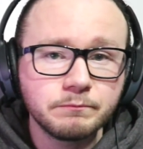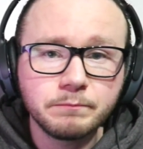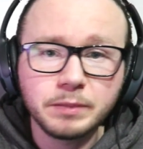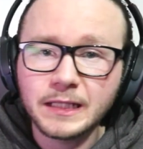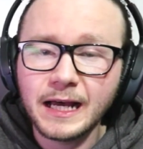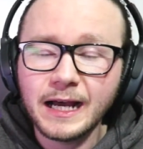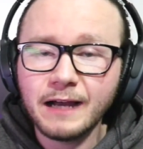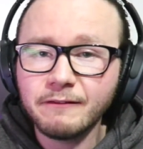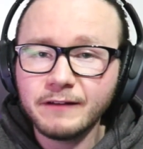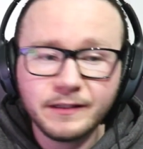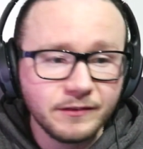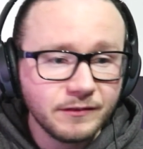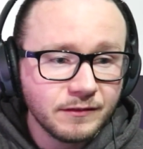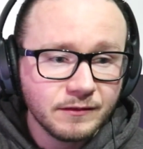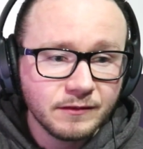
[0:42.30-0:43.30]

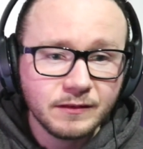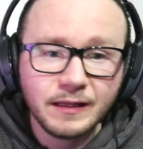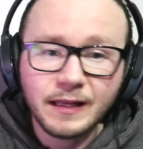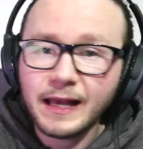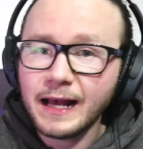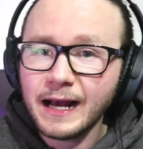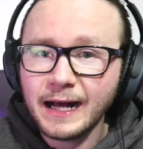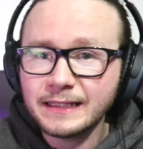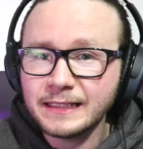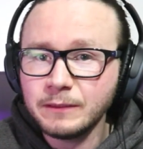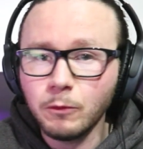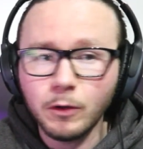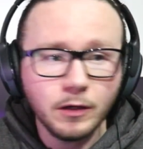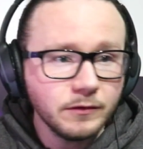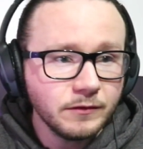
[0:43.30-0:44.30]
Polaris, Ali
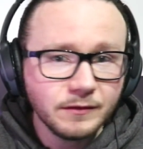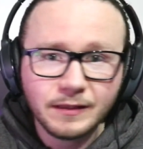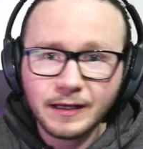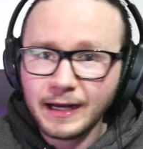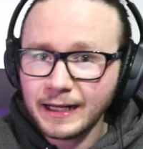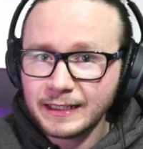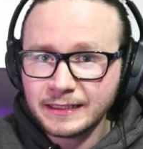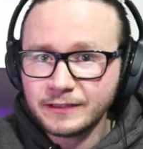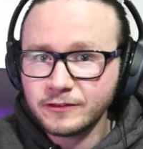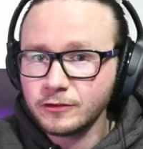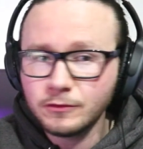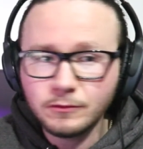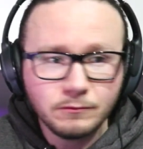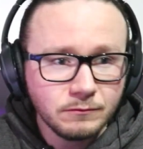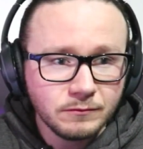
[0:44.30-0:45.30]
1, Ali
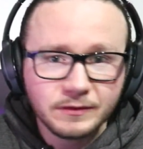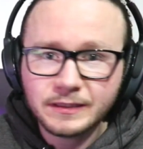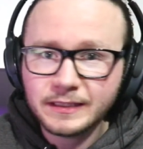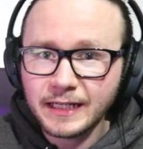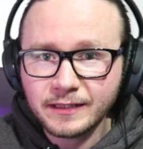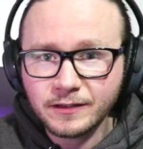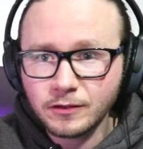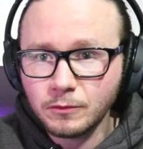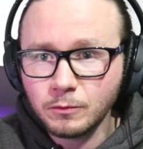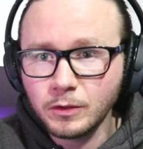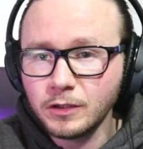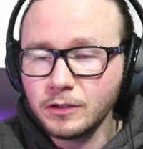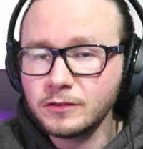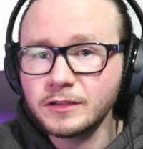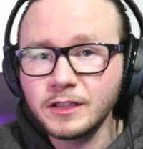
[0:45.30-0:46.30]
2, the end of the
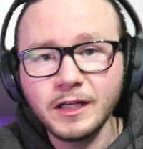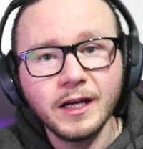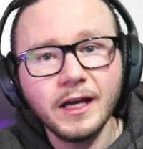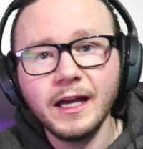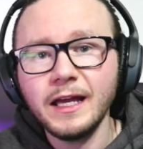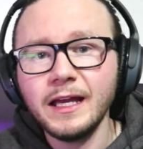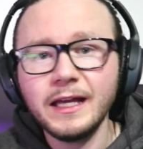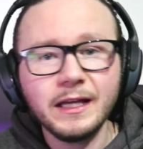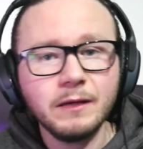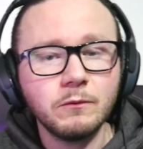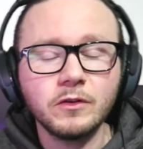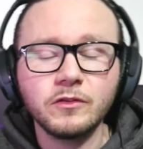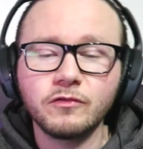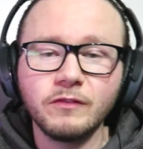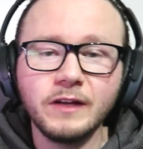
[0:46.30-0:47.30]
world. It
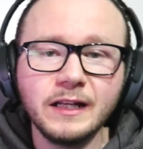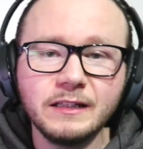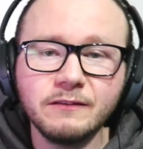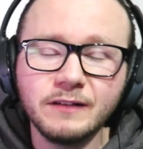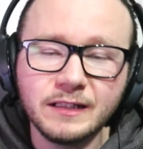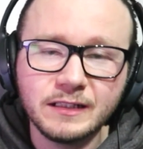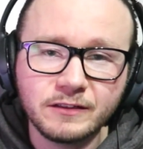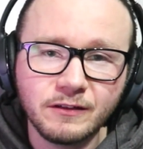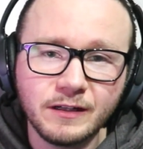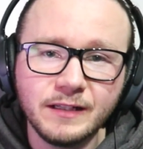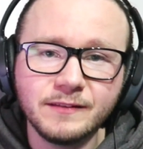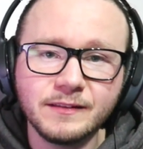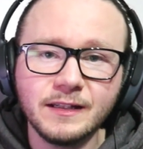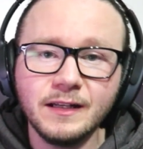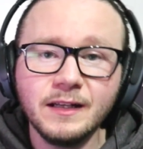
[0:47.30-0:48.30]
was really, really
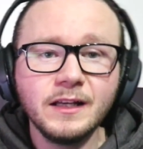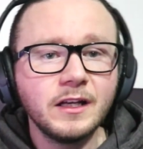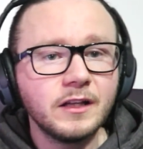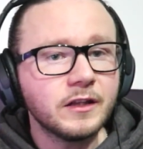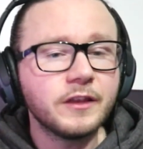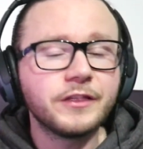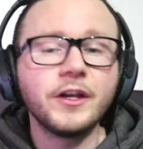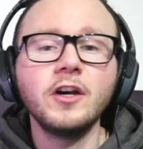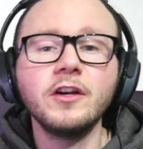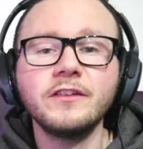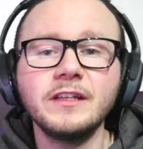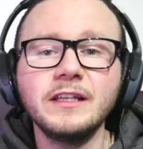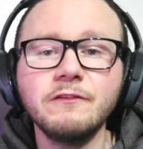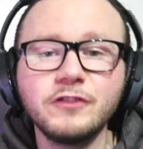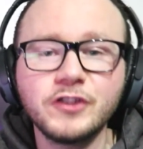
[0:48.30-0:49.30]
crazy. The
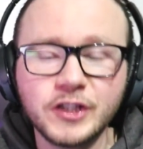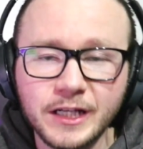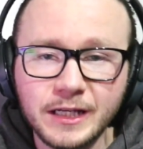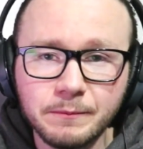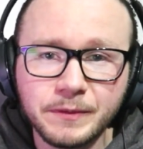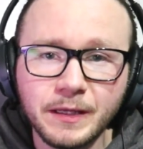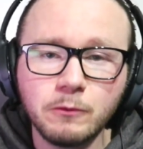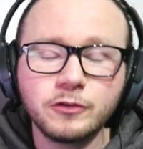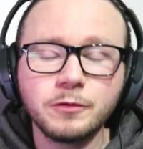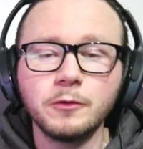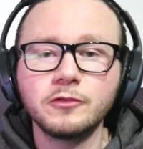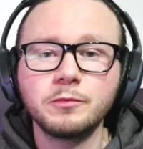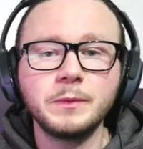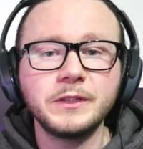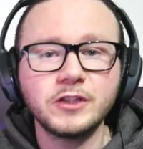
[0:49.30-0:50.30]
13th ship that was
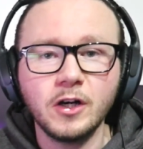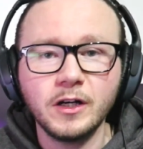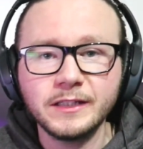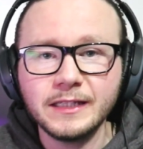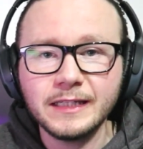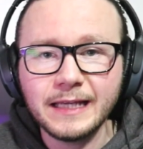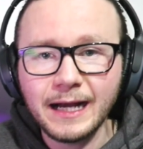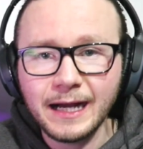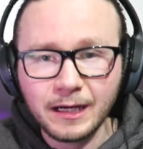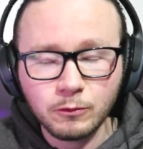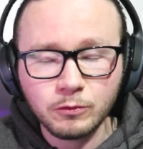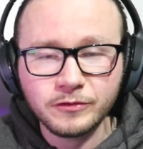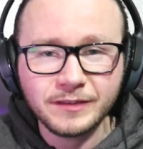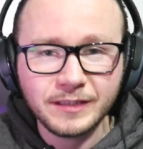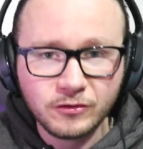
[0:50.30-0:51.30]
supposed to be joining the Ark
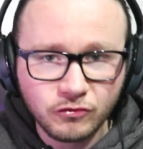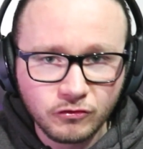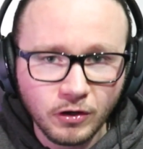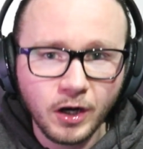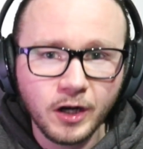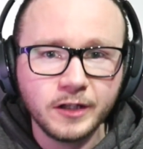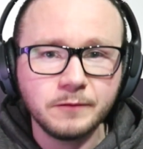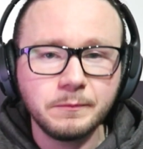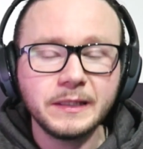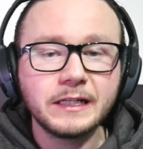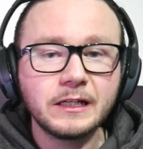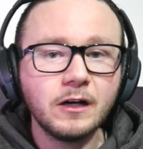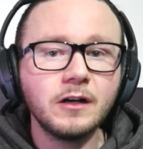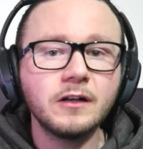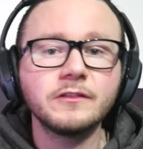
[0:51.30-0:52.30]
was destroyed
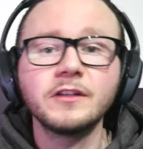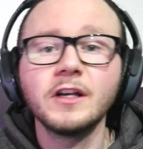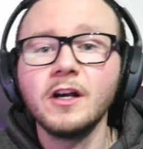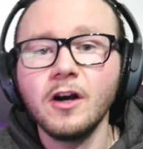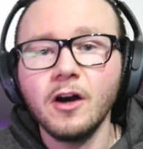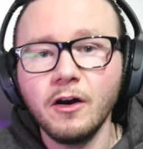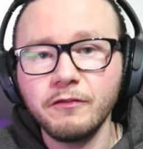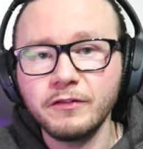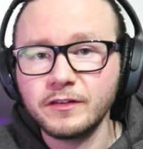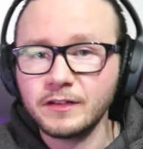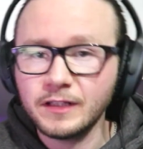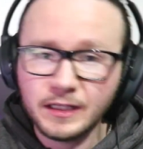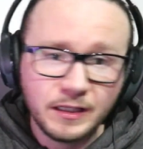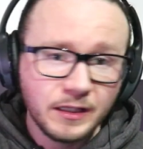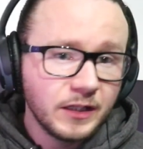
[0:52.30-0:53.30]
because,
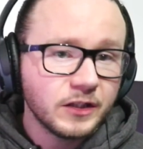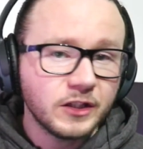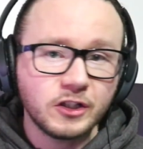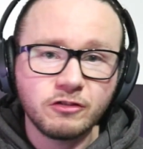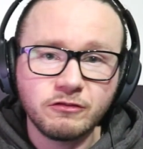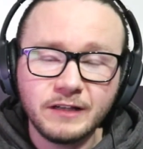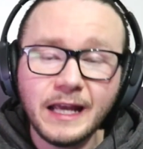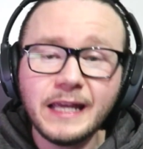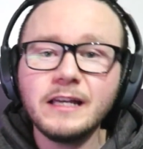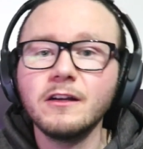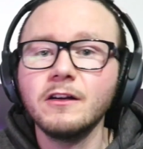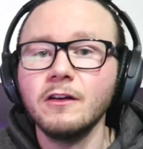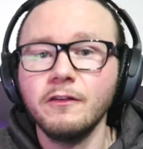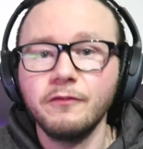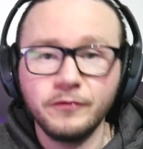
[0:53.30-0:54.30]
obviously, the
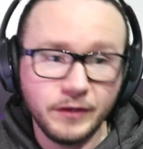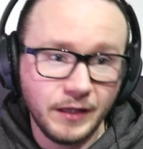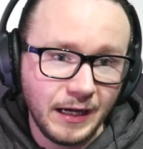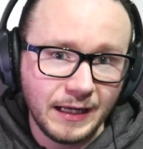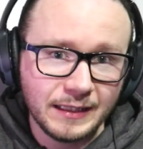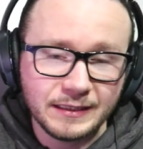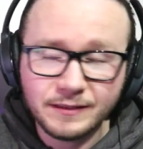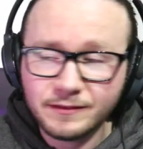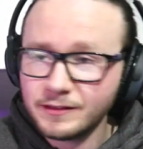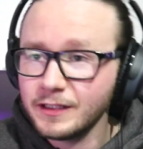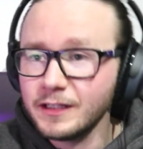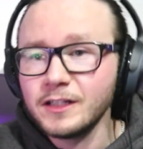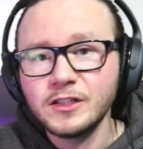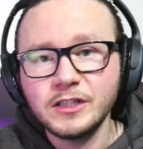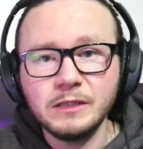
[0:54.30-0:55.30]
creator of the Ali's,
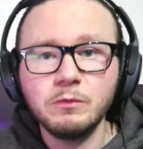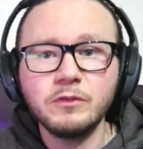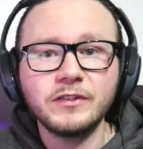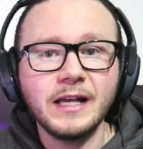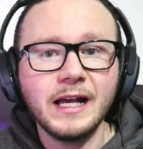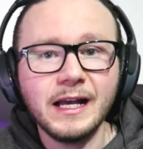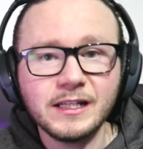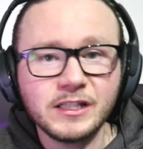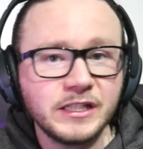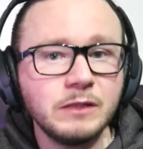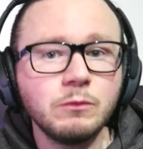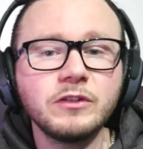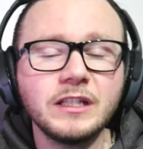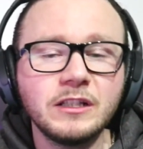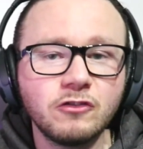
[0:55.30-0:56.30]
she was there. She
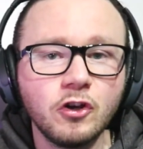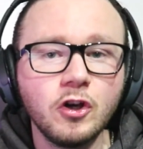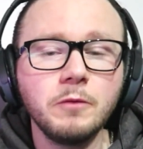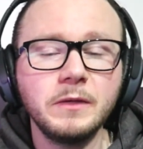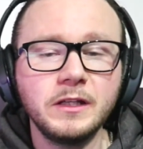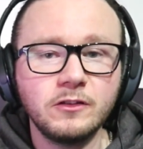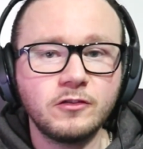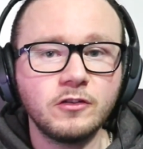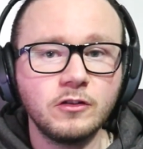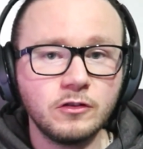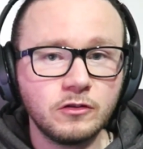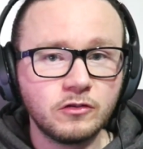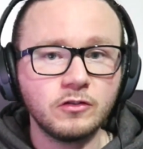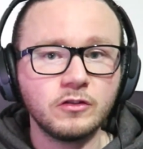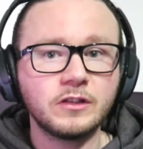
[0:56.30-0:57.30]
was determined to,
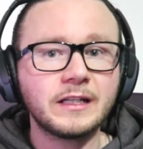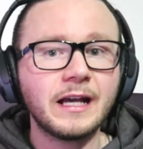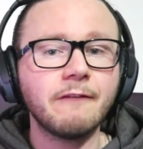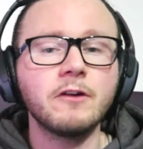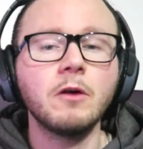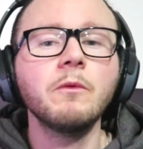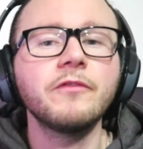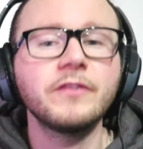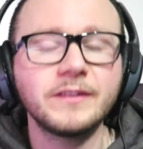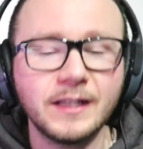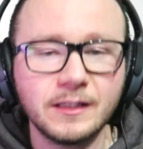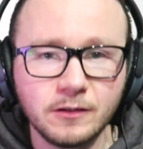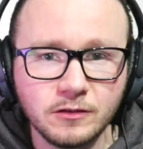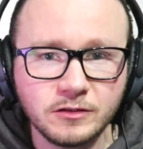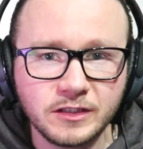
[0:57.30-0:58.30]
to carry on with her
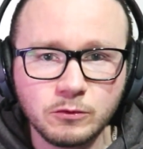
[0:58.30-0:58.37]
technology.